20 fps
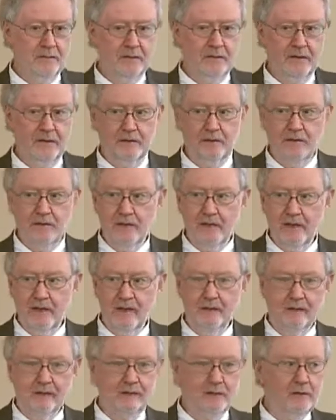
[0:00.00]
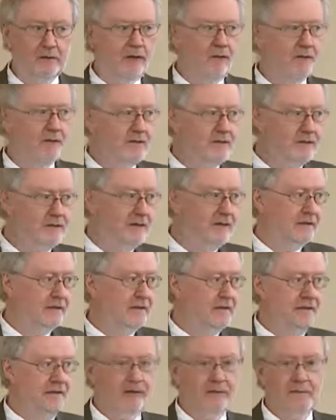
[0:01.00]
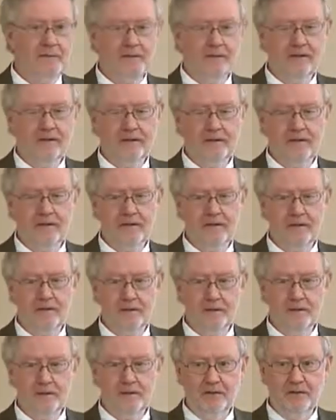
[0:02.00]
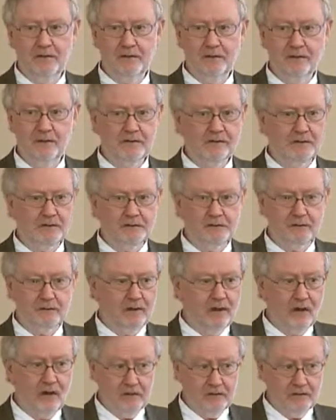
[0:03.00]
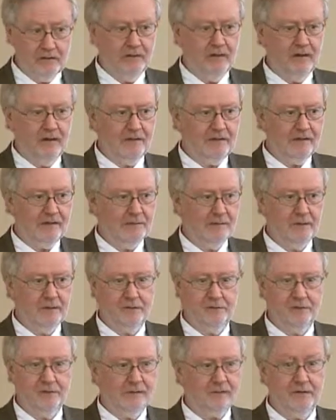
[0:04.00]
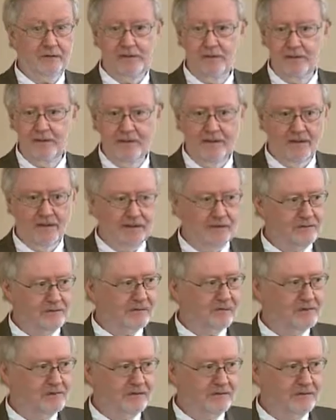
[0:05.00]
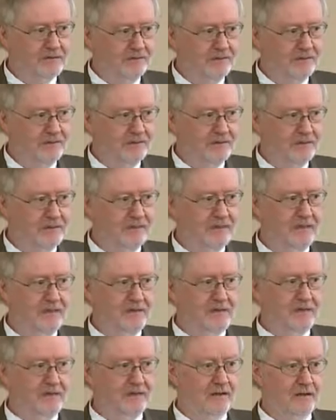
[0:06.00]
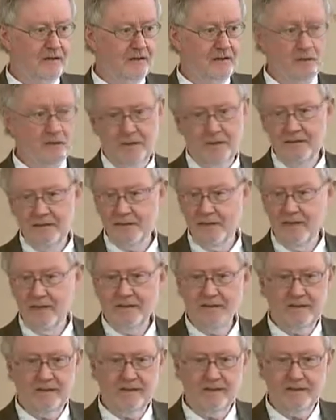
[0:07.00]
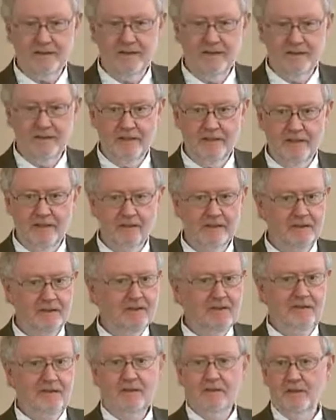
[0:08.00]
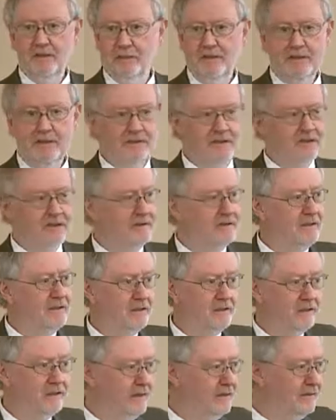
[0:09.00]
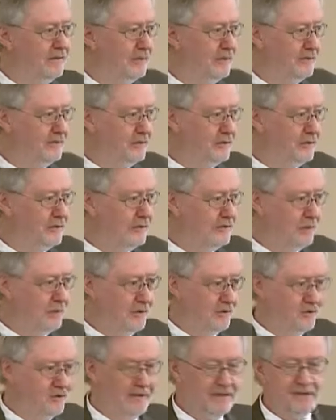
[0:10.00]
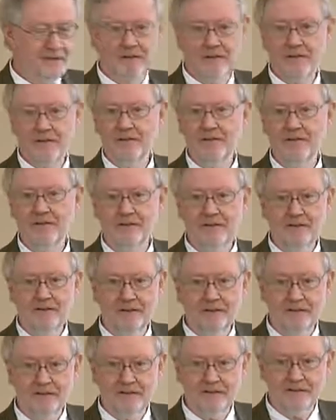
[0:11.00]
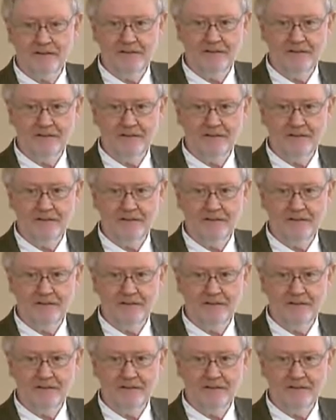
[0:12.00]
in trying understanding the time clock in these communities wasn't our clock. It wasn't 30 days or 60 days, although we'd say 60 days. We'd send another letter in 30 more days and another letter in 60